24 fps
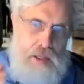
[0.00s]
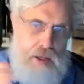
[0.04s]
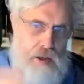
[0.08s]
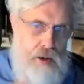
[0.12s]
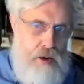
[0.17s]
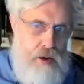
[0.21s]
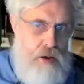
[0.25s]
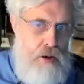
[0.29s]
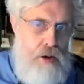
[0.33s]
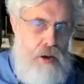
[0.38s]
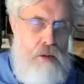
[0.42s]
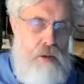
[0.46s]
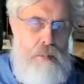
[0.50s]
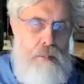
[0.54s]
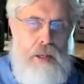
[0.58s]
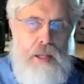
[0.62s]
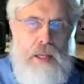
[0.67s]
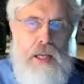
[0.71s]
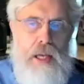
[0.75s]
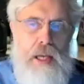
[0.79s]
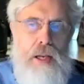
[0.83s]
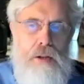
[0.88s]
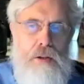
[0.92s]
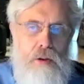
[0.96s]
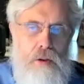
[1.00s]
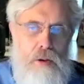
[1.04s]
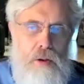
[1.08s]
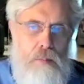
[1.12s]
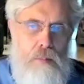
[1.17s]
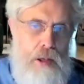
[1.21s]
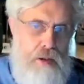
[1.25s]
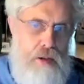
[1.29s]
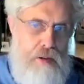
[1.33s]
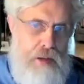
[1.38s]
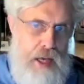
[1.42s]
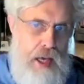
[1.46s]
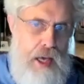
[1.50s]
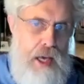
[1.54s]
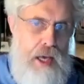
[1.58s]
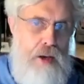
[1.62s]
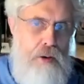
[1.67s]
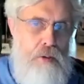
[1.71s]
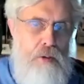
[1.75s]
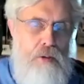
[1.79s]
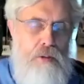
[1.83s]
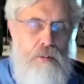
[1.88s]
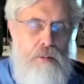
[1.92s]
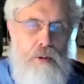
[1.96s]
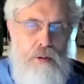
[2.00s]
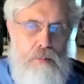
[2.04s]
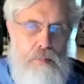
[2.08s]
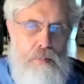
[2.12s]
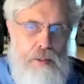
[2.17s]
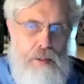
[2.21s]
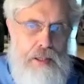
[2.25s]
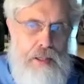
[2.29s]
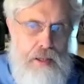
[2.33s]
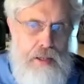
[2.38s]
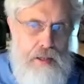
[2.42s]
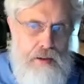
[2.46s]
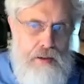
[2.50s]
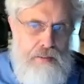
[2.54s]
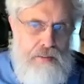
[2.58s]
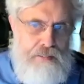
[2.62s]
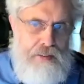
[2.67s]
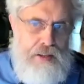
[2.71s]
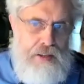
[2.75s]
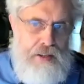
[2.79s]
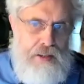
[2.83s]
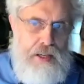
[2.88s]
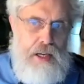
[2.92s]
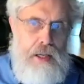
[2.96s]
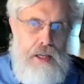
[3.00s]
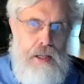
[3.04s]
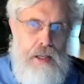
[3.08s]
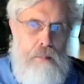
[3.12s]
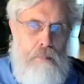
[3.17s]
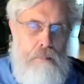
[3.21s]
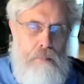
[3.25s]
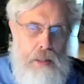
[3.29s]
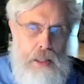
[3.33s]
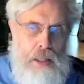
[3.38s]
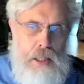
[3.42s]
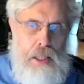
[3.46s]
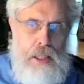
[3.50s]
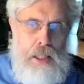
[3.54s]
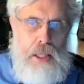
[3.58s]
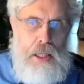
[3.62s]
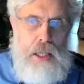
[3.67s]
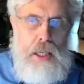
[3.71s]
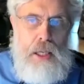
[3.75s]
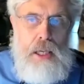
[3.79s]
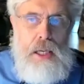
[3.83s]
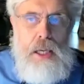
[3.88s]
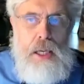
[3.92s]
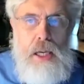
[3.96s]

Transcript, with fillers: they couldn't communicate it to you because A, you were supposed to be de-identified, and B,